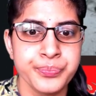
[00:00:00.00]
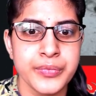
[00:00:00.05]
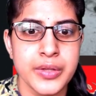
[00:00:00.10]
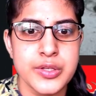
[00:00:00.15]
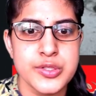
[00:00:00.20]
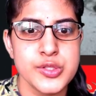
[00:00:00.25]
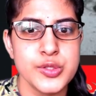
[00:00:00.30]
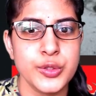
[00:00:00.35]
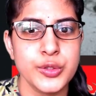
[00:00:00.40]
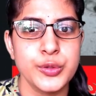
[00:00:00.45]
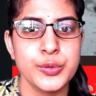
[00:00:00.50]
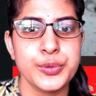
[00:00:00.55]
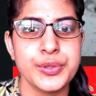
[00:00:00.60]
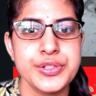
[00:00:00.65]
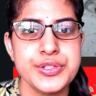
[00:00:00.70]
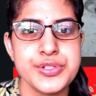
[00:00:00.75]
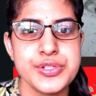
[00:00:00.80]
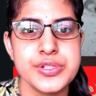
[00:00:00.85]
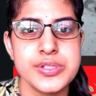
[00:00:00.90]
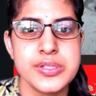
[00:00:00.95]
so you
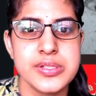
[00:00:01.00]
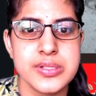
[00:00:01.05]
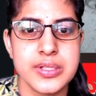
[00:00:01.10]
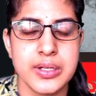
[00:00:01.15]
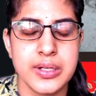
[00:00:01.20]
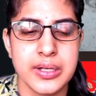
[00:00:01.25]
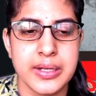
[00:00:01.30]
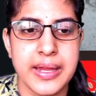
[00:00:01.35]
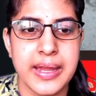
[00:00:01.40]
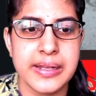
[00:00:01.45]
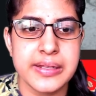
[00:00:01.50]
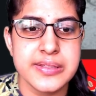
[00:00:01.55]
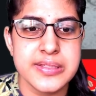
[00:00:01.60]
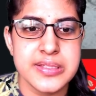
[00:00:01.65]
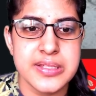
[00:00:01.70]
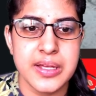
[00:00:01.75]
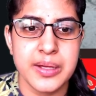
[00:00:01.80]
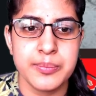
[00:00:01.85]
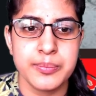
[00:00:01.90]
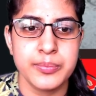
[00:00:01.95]
can just uh, get
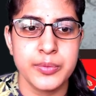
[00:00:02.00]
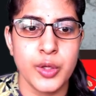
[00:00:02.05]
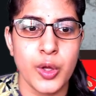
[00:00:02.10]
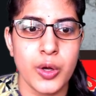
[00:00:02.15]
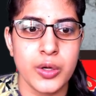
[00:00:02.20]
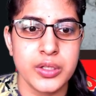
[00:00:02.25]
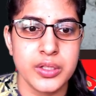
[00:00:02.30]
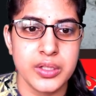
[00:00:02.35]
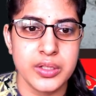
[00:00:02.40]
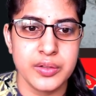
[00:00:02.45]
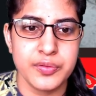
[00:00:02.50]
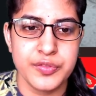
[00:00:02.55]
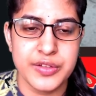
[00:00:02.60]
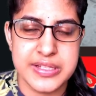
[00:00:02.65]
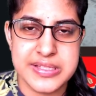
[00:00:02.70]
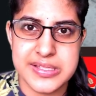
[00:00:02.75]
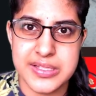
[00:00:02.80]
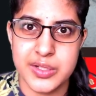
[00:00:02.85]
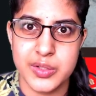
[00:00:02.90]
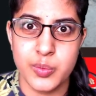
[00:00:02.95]
some Dr.
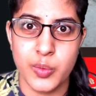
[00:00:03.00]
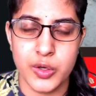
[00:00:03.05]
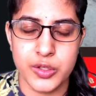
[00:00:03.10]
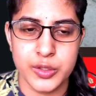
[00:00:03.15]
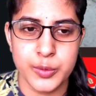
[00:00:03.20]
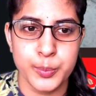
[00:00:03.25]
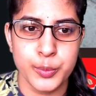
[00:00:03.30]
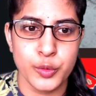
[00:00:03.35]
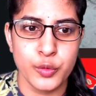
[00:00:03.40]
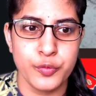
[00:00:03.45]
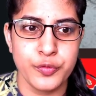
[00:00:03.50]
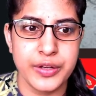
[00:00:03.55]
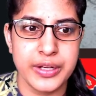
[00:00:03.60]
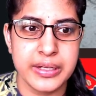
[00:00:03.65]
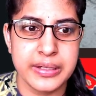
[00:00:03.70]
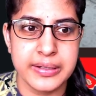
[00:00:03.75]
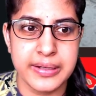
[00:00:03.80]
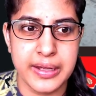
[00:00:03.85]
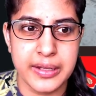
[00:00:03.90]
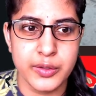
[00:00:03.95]
Fixit
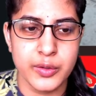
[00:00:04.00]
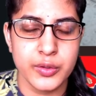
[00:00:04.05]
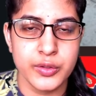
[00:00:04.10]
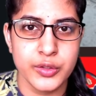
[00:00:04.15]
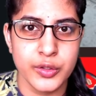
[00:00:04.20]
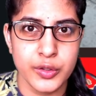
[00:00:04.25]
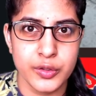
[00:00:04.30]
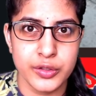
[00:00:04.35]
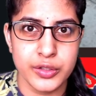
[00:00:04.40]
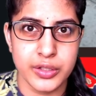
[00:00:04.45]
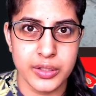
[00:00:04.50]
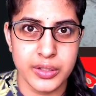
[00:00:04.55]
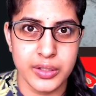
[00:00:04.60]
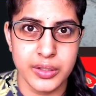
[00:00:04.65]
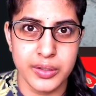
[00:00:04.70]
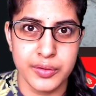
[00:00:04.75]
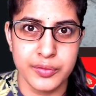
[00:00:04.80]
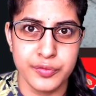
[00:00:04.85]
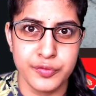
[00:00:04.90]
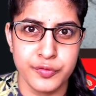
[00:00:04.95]
waterproofing done on your
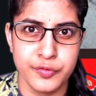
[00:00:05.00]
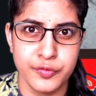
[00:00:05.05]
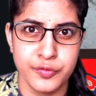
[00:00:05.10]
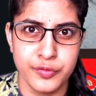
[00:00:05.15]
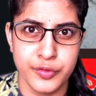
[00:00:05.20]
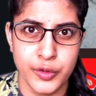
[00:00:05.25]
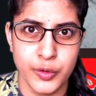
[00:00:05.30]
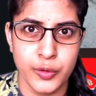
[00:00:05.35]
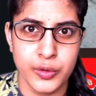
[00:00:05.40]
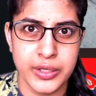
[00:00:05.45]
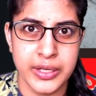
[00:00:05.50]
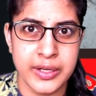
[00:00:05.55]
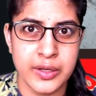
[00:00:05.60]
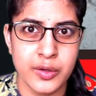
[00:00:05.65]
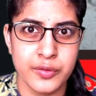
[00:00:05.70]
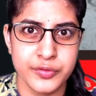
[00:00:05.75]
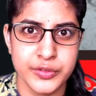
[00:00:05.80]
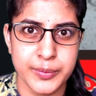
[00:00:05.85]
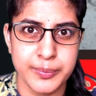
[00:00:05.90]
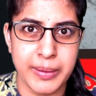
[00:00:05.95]
uh, flooring
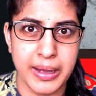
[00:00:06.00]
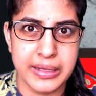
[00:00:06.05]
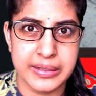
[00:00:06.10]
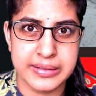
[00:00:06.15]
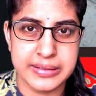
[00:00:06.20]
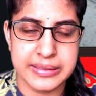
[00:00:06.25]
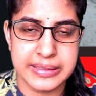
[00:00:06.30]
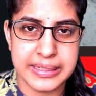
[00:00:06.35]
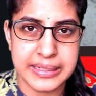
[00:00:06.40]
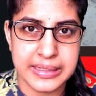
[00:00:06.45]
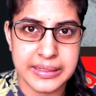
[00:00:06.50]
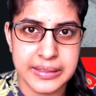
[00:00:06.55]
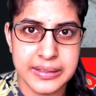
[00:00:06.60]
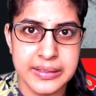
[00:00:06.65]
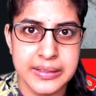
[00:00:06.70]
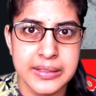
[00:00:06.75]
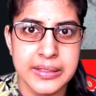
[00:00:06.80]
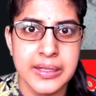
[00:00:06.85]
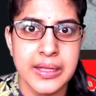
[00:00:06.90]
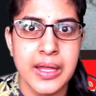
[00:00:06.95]
of the balcony.
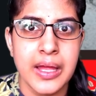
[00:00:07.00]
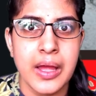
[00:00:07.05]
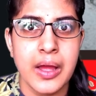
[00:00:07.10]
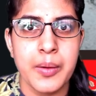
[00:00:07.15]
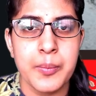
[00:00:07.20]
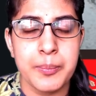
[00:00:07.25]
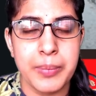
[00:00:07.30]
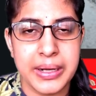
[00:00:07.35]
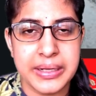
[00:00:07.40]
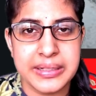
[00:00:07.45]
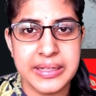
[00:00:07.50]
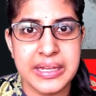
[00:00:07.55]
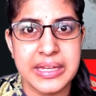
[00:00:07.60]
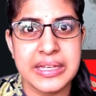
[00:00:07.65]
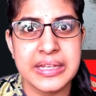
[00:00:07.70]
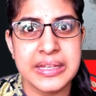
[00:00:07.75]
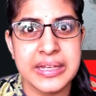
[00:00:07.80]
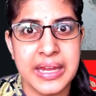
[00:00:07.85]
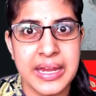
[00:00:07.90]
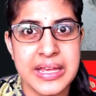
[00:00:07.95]
But
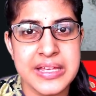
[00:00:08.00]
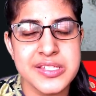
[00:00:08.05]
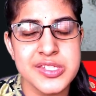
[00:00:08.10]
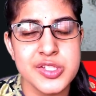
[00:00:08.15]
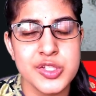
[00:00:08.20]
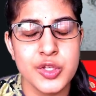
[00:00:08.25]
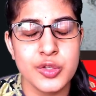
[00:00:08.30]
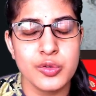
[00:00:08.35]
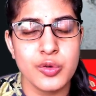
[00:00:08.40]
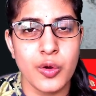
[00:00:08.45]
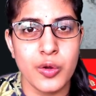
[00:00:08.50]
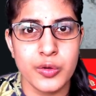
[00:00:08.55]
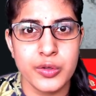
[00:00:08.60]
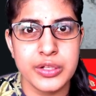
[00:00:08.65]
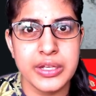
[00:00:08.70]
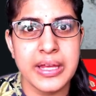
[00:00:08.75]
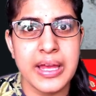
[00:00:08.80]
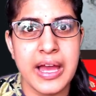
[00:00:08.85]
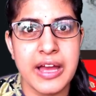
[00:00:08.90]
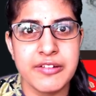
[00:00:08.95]
in case you
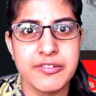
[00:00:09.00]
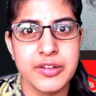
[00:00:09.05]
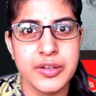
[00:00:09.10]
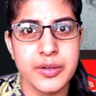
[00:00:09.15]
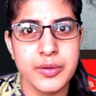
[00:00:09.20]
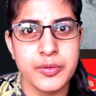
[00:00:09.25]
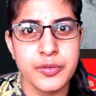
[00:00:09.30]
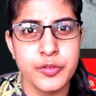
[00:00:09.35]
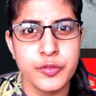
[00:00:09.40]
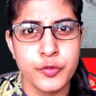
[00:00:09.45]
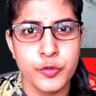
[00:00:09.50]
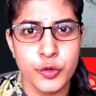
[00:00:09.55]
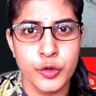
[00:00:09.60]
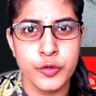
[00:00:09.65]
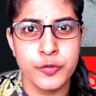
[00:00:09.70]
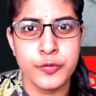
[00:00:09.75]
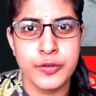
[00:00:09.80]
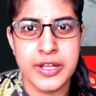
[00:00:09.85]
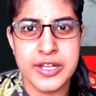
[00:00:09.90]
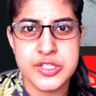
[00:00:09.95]
already have a
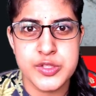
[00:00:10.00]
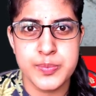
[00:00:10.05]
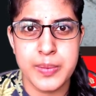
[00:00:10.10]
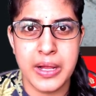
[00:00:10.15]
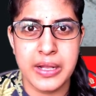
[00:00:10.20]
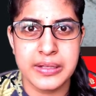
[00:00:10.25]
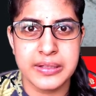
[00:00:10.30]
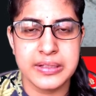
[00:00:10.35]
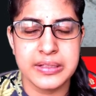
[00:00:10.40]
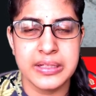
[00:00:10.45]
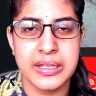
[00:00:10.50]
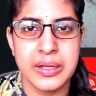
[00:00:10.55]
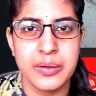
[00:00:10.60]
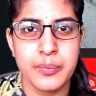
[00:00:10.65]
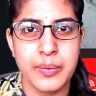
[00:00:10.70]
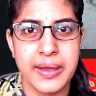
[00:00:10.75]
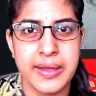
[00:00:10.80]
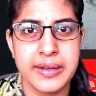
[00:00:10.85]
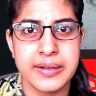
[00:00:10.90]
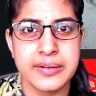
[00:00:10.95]
full-fledged balcony
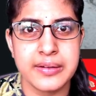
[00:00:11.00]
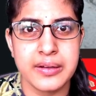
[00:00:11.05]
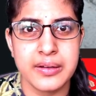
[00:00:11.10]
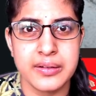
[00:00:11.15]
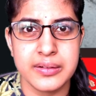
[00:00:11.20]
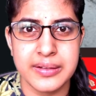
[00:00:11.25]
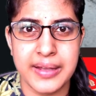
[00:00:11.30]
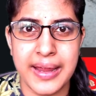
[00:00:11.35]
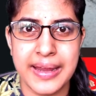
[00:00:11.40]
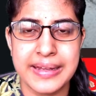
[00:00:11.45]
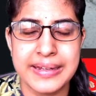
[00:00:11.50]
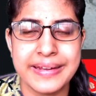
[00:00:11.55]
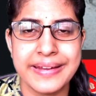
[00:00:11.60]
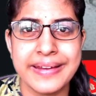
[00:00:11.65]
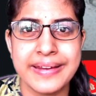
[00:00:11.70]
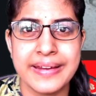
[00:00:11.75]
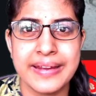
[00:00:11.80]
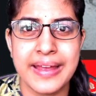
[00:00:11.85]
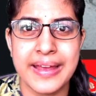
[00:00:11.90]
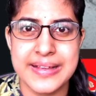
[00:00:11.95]
where
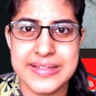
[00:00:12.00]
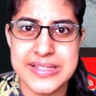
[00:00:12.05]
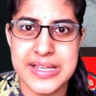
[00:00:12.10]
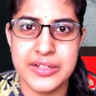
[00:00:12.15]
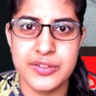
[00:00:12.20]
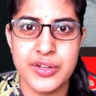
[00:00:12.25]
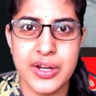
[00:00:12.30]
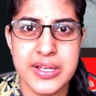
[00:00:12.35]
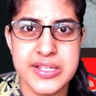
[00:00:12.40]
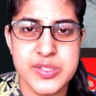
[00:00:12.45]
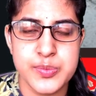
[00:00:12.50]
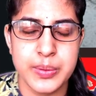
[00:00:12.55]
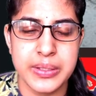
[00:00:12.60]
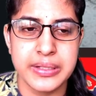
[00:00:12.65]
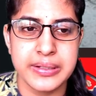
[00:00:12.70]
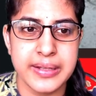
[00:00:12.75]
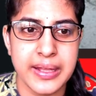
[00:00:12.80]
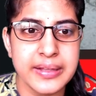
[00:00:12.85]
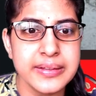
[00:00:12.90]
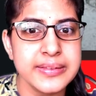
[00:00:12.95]
tiling etc has
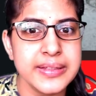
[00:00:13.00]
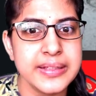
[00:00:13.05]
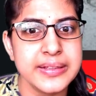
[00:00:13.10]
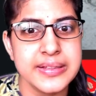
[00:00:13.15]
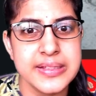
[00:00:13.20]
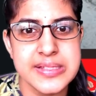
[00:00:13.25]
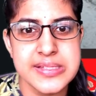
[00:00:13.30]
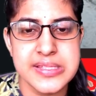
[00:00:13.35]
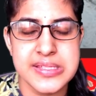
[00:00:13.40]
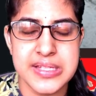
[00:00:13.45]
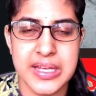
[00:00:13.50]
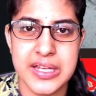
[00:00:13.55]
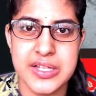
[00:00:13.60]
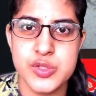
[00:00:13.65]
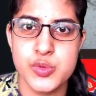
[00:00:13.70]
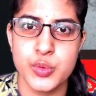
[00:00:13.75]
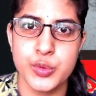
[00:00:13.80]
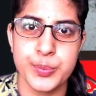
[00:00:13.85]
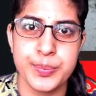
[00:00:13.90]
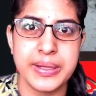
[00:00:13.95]
been done then this
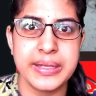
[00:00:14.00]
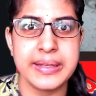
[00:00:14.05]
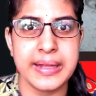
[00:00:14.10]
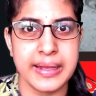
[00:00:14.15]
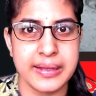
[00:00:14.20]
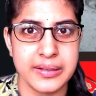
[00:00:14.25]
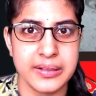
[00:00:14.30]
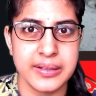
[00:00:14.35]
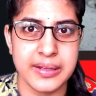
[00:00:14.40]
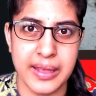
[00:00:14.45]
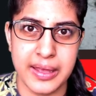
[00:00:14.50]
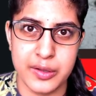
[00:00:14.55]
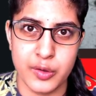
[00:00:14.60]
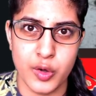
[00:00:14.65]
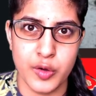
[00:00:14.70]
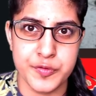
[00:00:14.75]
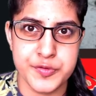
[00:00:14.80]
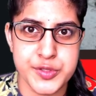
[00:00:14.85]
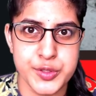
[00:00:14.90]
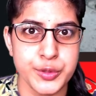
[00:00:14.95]
stage would be taken care
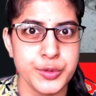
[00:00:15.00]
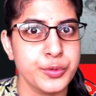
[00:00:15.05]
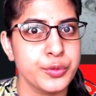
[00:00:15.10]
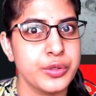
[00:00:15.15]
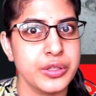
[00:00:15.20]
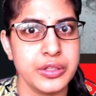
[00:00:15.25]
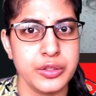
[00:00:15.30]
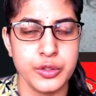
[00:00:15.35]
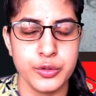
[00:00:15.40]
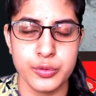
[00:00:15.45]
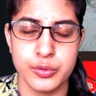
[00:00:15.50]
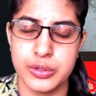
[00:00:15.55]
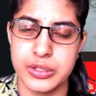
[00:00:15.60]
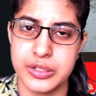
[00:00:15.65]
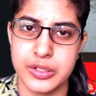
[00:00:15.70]
of so you you